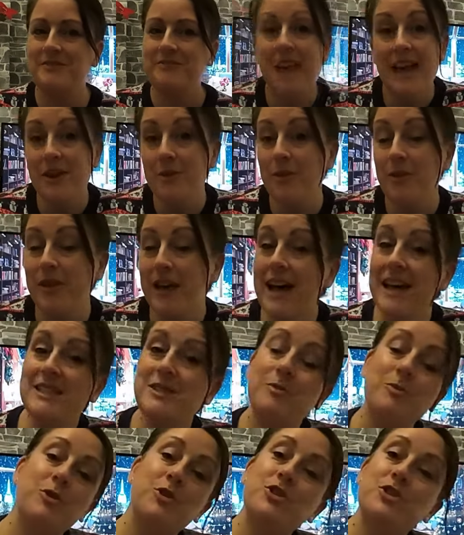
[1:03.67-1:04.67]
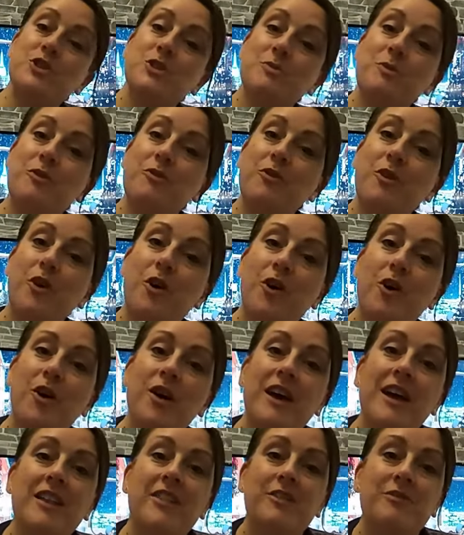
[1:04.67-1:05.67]
Anyone that hasn't watched us before,
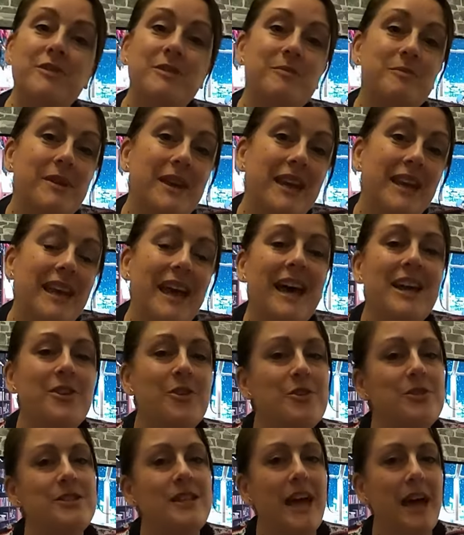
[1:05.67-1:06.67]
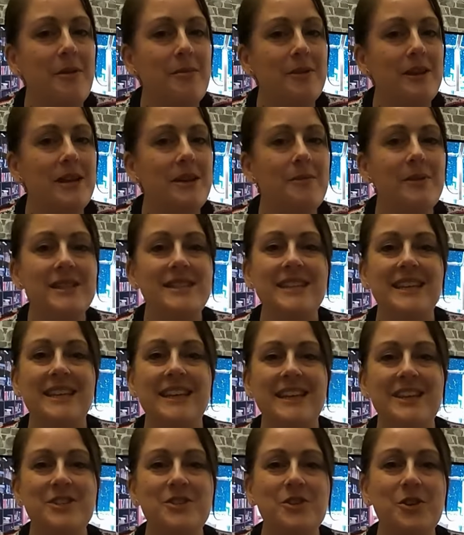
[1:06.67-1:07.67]
there is me and also Emily, my
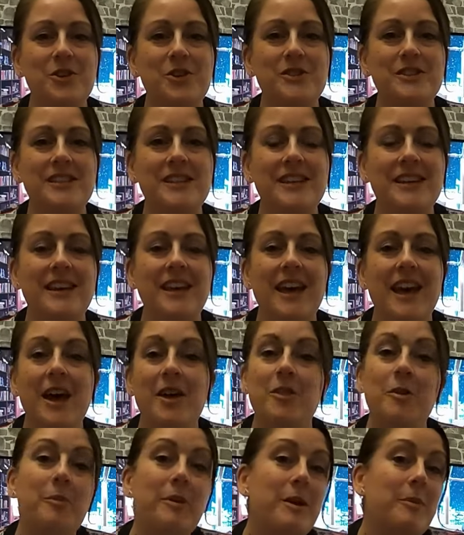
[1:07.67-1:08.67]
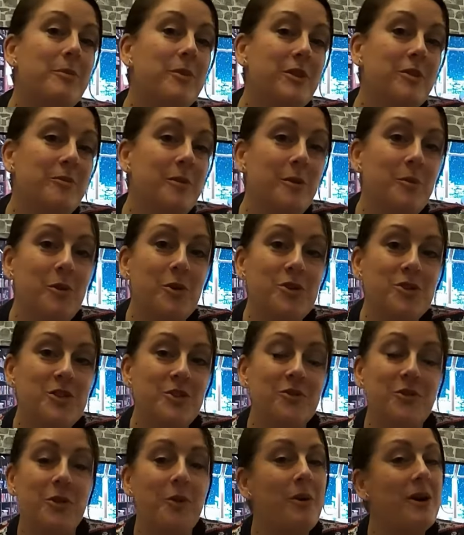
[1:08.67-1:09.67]
teenage daughter, and the people that have been watching
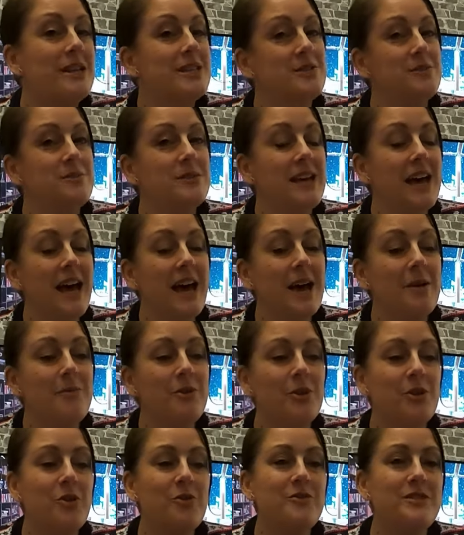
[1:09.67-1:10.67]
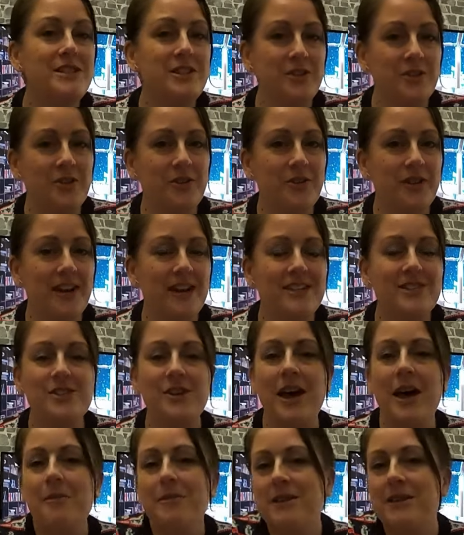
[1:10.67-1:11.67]
for quite some time, you'll already know that. So
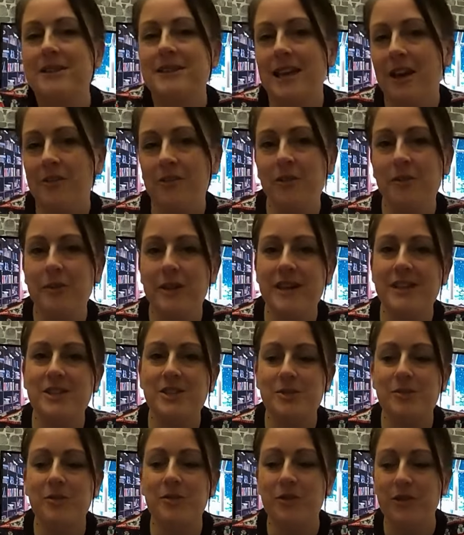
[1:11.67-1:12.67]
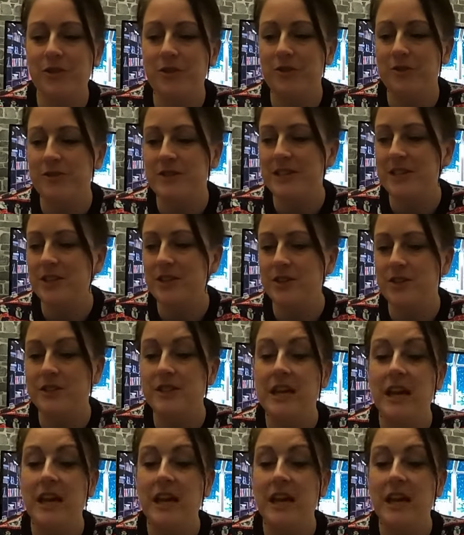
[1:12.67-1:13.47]
Emily will definitely be in some of the other videos.